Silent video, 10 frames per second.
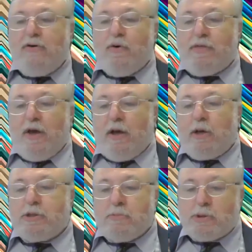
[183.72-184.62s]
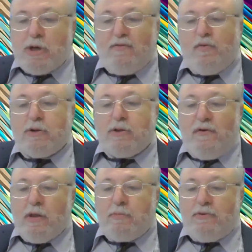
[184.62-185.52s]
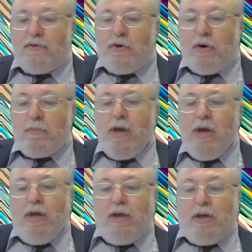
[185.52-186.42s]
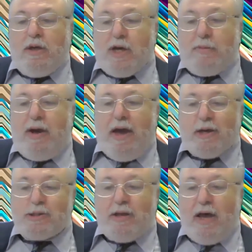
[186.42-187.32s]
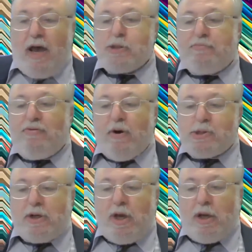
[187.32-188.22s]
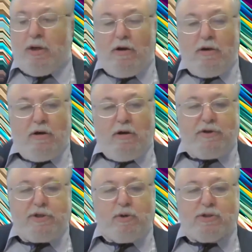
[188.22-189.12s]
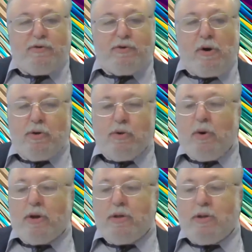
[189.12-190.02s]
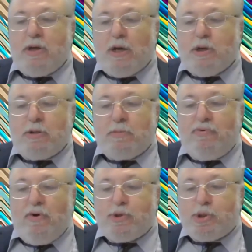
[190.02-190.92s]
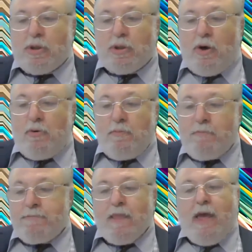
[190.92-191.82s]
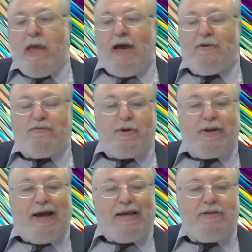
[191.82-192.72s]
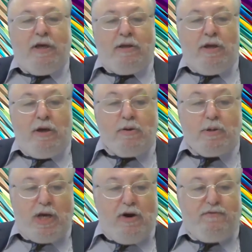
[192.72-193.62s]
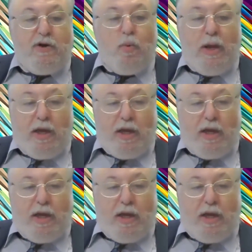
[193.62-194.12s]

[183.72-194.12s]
with a custom software development firm. He's a past national president of the Jewish fraternal organization, Brith Shalom. And for nineteen years, every week,